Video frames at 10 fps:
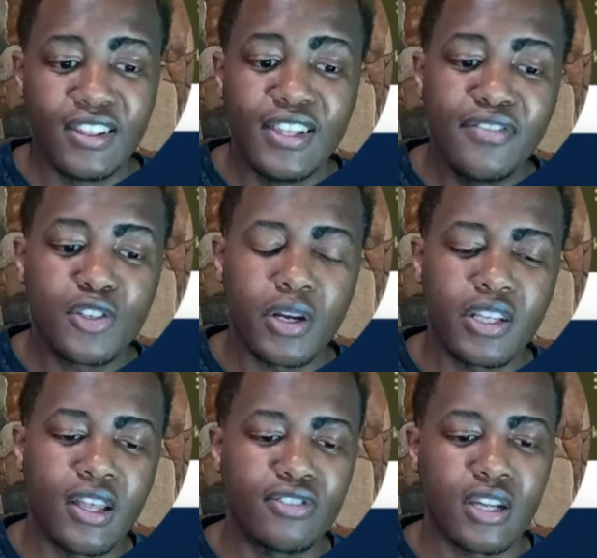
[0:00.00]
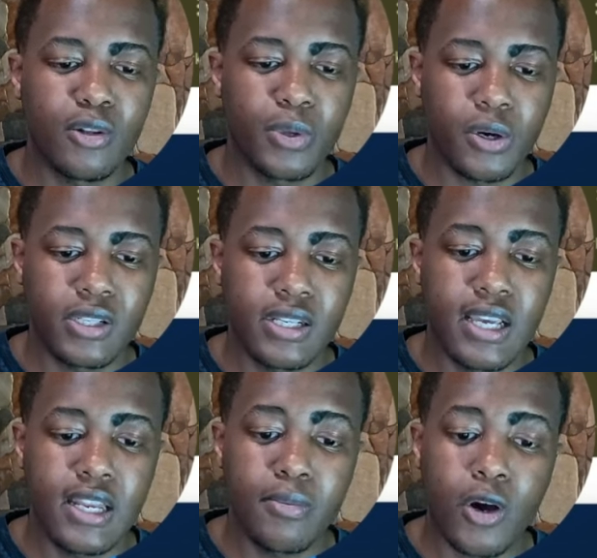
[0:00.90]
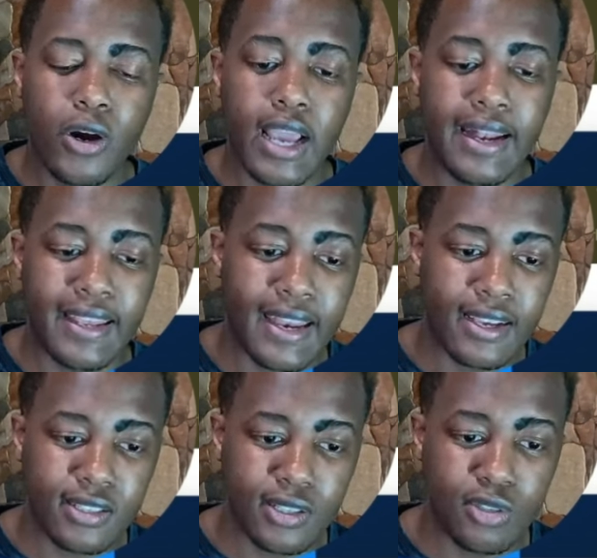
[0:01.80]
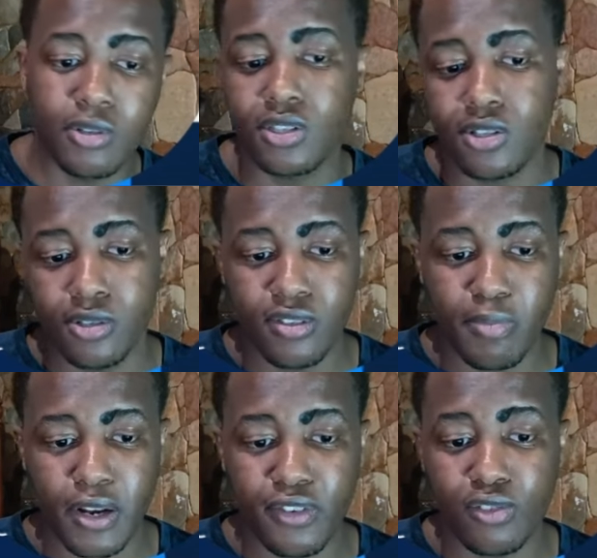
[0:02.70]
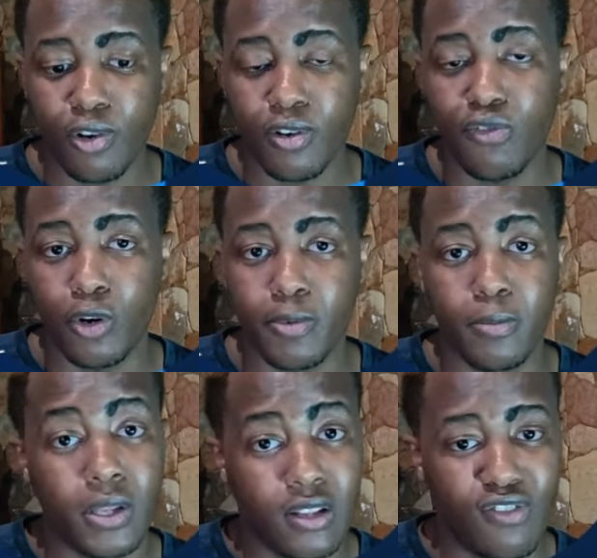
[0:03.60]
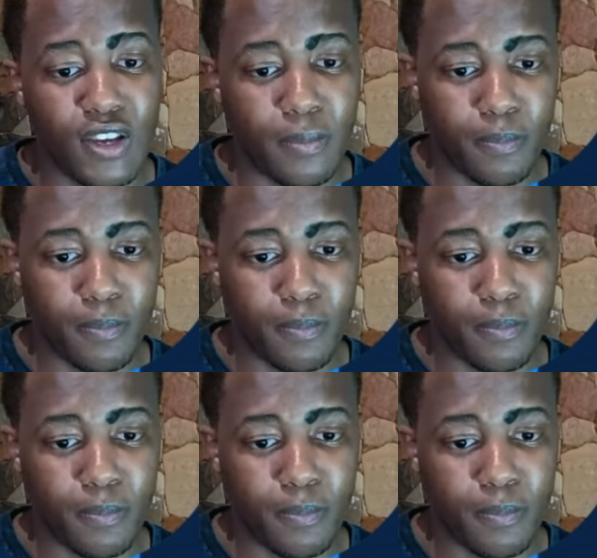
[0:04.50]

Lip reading: Live a trendy lifestyle with our Titanium card and get access to exclusive benefits for an affordable monthly fee.